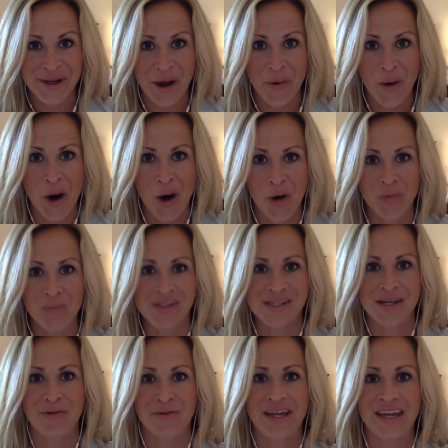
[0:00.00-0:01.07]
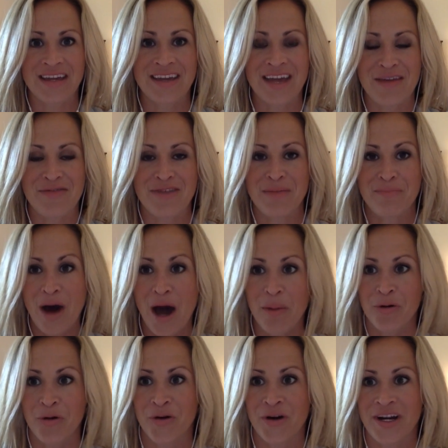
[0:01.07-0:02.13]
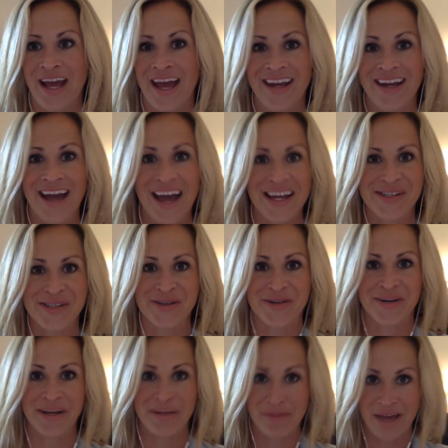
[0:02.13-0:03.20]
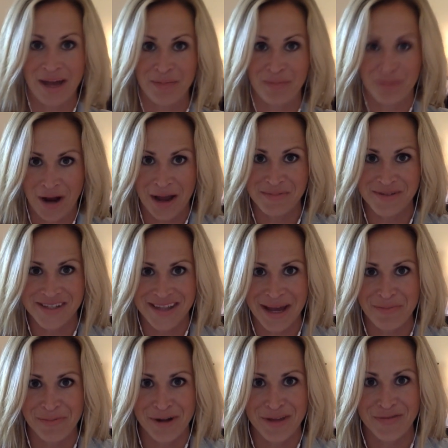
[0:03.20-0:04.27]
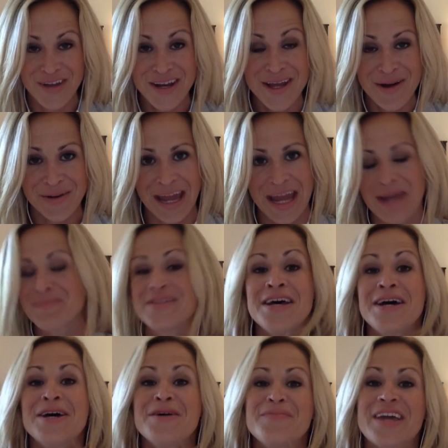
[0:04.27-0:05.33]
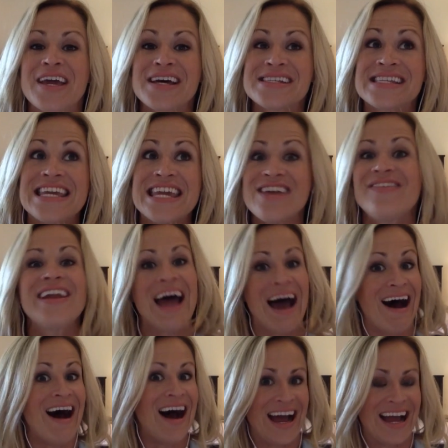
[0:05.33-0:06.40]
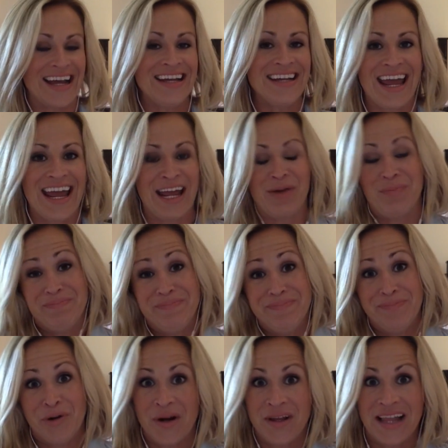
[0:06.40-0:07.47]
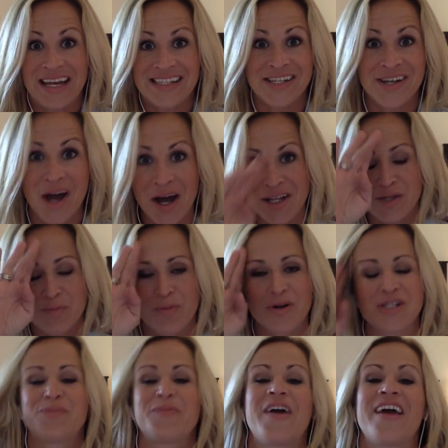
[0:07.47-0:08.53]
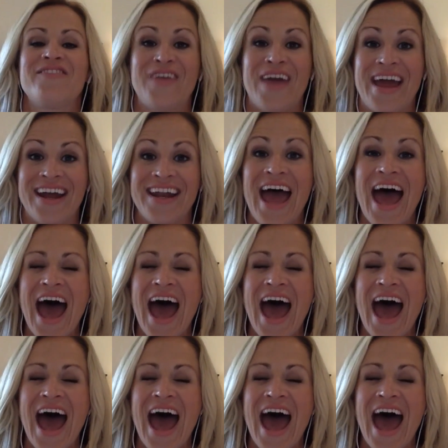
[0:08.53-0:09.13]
go home, so we gave them popcorn and ice cream and bribed them with video games because even I, a more or less non-sports fan,